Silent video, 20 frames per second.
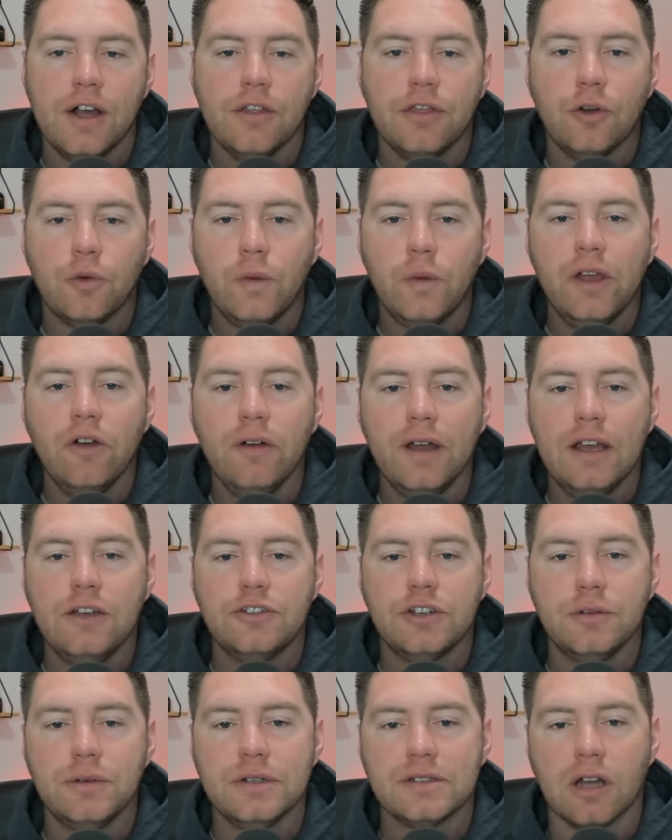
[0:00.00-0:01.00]
the real
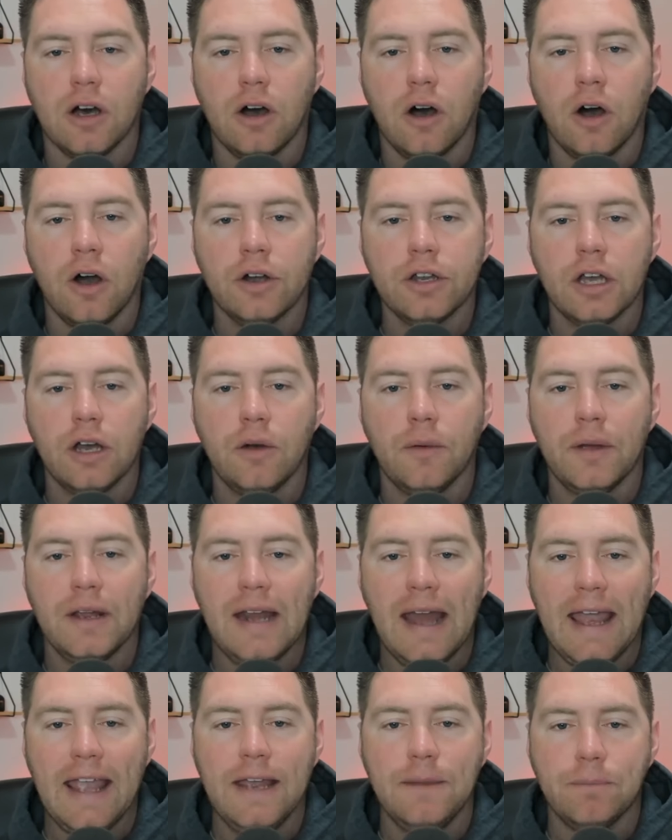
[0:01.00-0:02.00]
issue is the
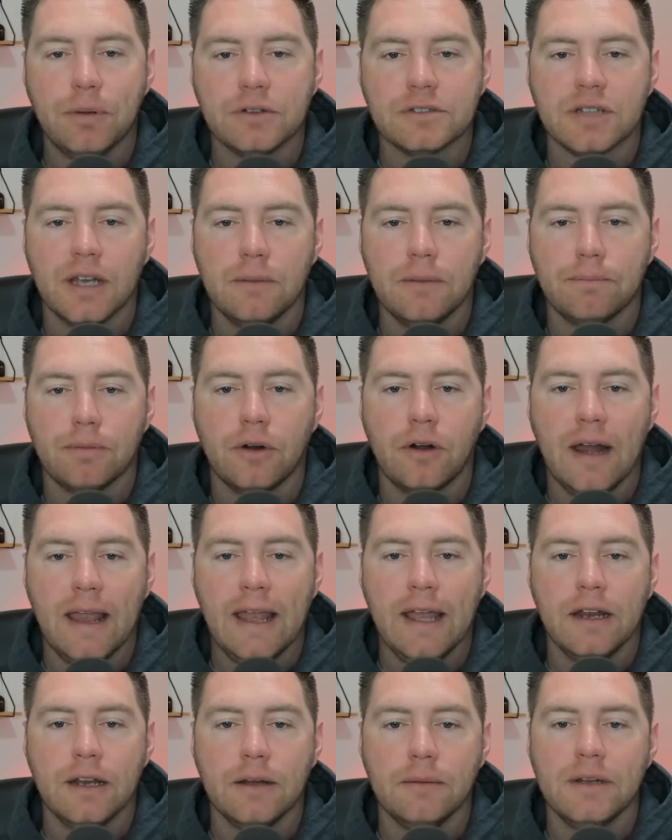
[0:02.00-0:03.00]
ongoing 8% per
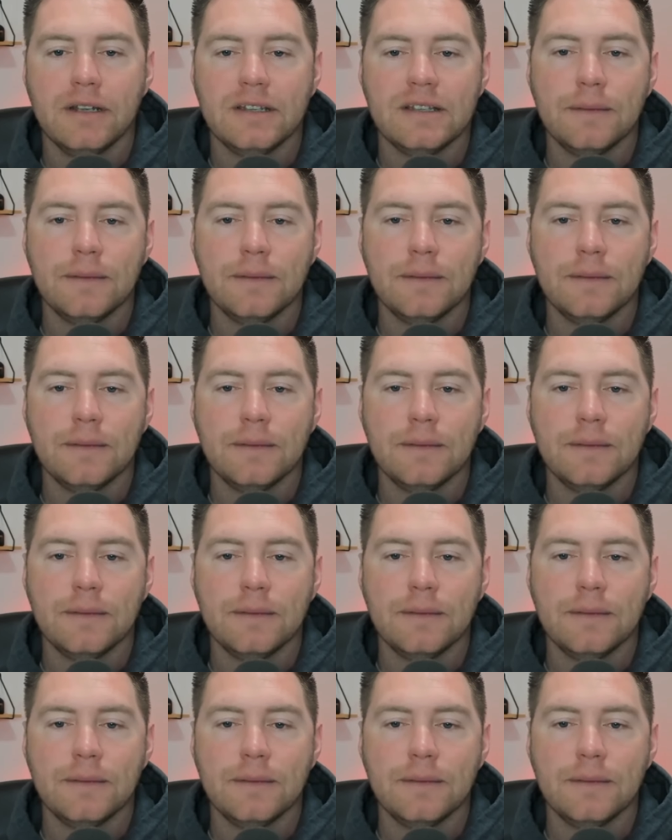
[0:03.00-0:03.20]
annum